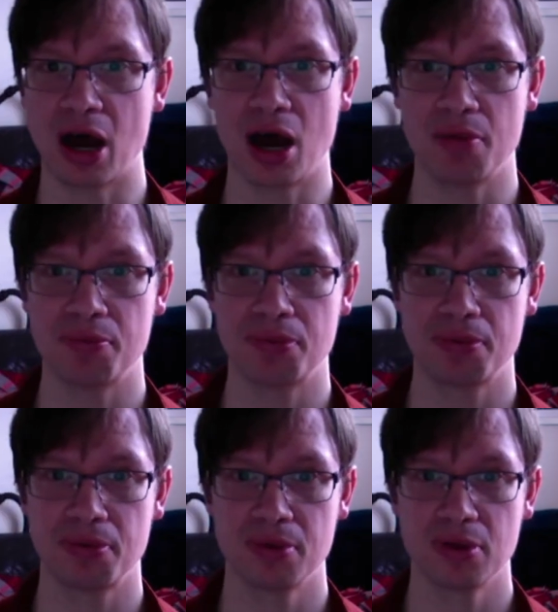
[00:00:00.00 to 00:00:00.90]
up
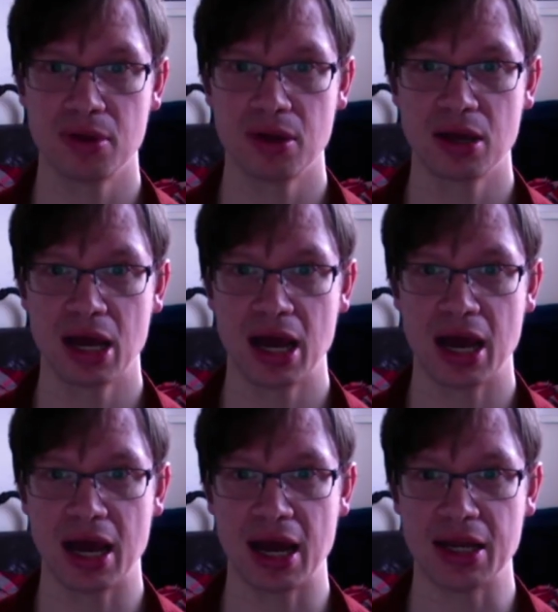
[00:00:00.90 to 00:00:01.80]

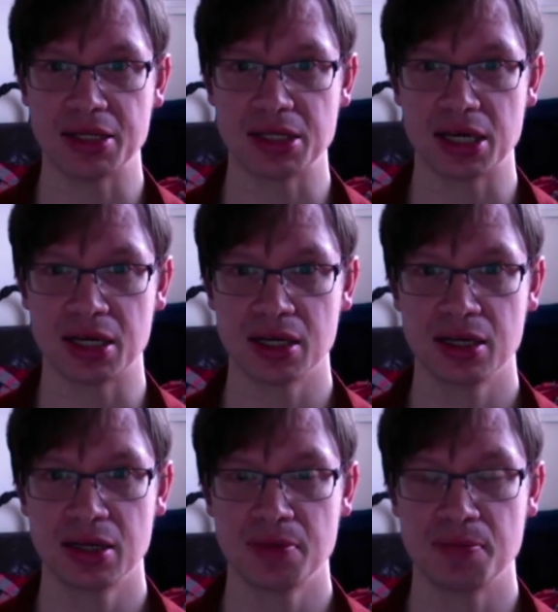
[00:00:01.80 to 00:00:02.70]
and
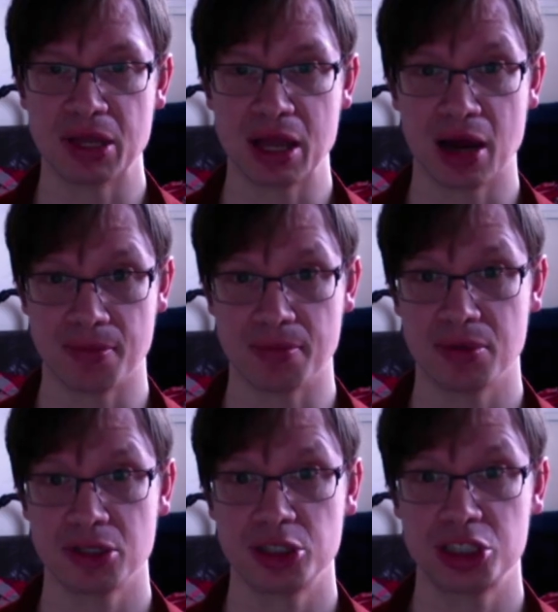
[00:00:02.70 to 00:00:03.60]
become
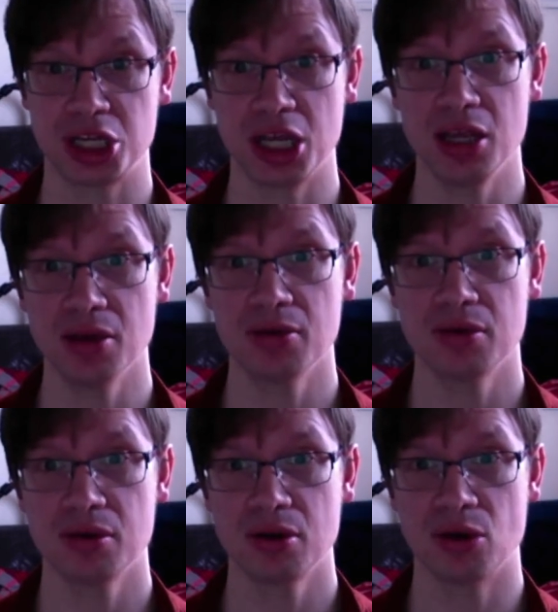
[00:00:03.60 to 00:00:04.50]
chi,
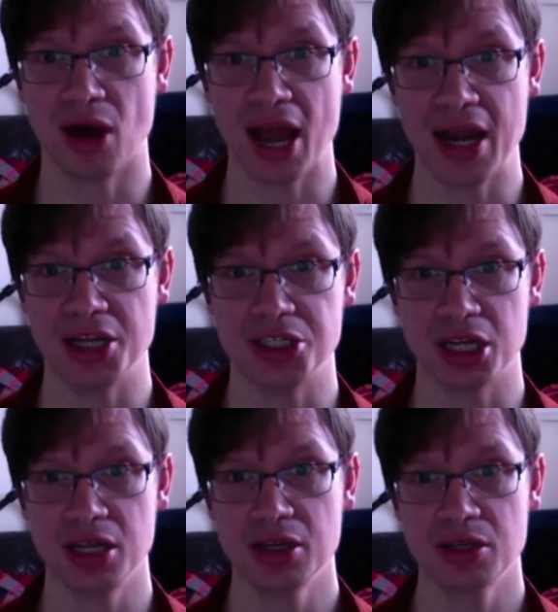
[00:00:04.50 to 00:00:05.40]
or
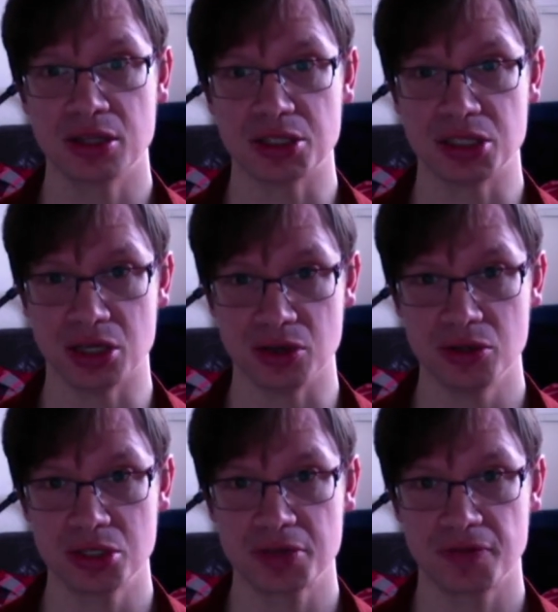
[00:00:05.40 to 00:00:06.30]
energy that's
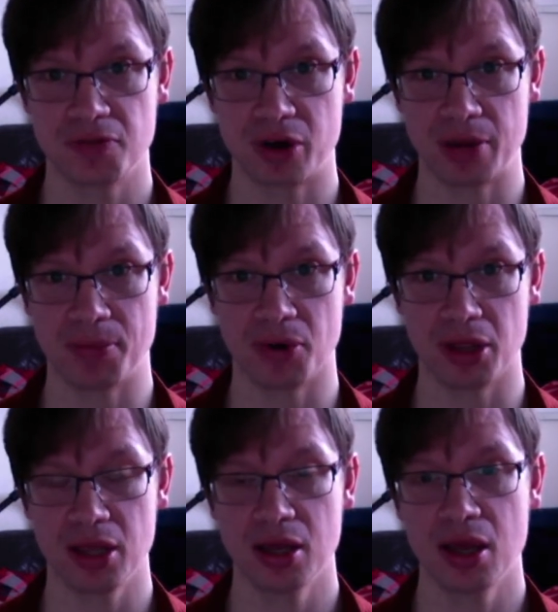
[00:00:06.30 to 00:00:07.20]
used for our
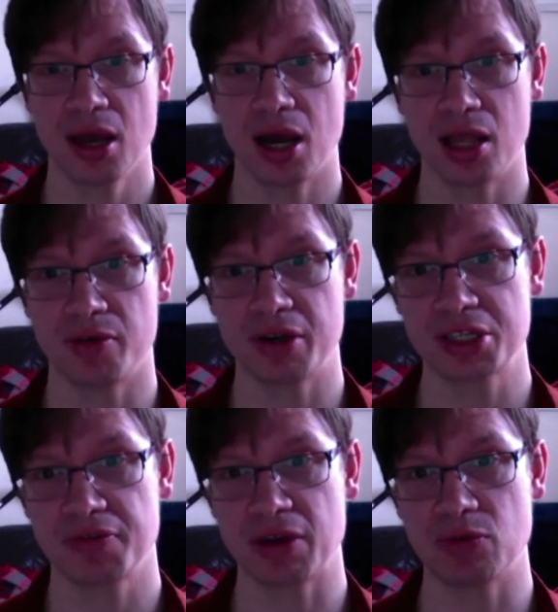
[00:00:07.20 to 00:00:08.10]
body, and the
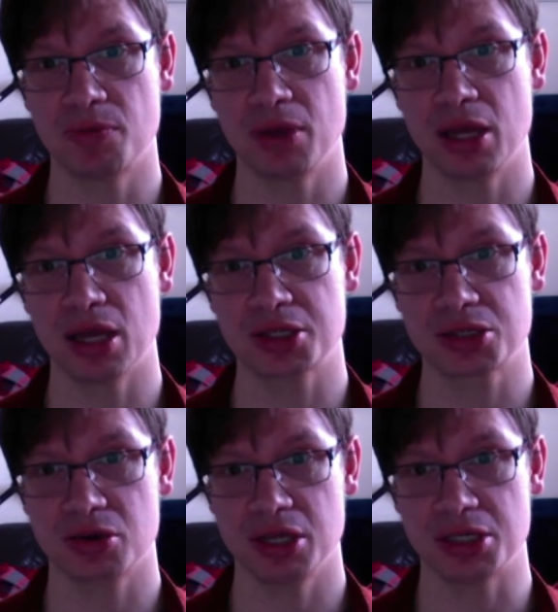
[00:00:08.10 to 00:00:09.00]
rest of it will be
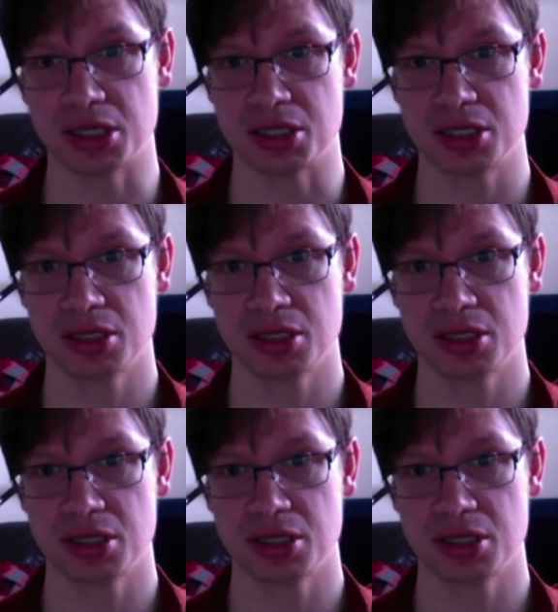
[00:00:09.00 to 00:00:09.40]
excreted.